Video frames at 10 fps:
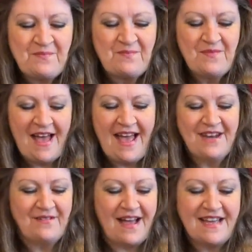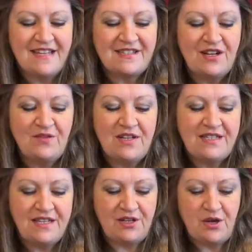But anyway, it's a lovely
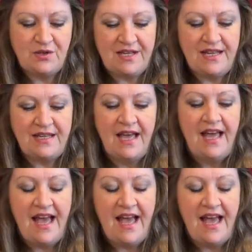tea cosy,